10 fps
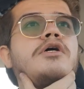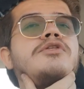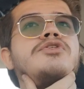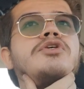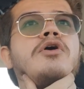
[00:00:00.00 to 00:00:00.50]

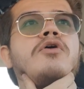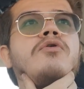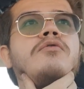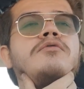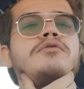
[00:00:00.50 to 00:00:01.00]
And
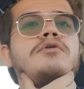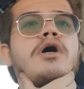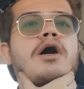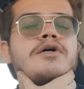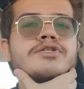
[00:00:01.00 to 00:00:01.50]
so
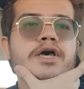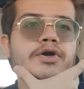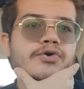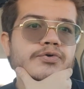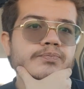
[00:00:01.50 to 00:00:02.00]
I was
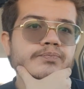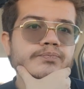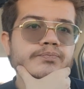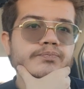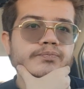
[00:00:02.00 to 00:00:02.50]
like,
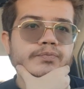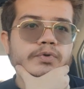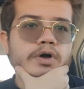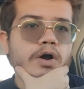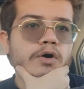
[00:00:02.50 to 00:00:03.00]

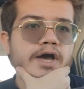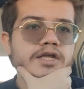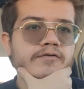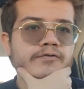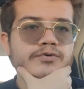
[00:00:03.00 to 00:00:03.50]
all
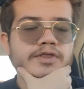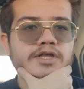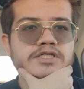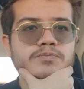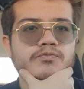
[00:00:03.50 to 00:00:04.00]
right, if you feel that
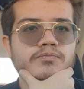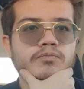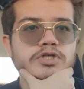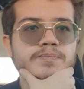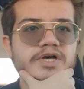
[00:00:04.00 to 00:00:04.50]
that's
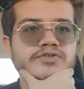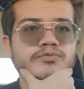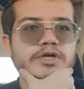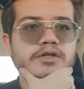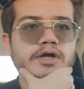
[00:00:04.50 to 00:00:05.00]
what's best
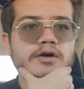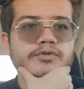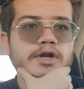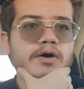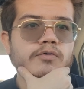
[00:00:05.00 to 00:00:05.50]
for me, then I'll
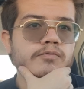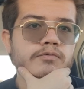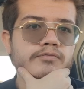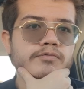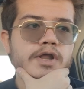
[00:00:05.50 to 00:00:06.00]
then I'll
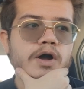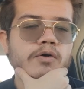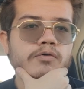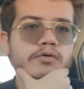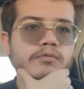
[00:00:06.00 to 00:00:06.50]
then
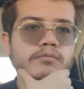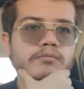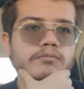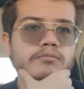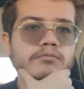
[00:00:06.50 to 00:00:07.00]
I'll
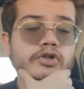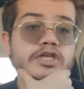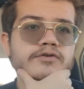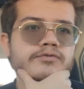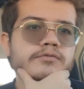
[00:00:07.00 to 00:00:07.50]

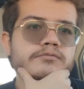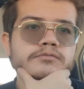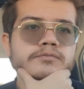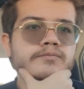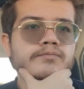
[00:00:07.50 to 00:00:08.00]
leave.
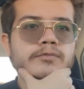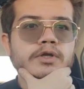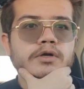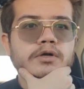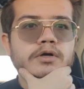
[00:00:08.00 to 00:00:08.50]

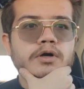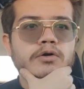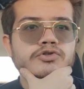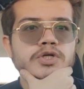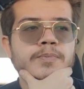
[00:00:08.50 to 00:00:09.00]
I'll
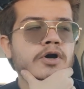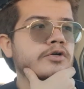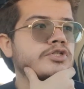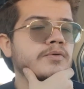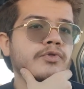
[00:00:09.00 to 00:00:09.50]
go to the
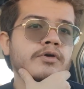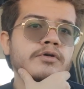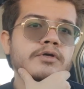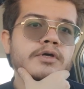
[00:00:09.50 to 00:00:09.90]
park or something.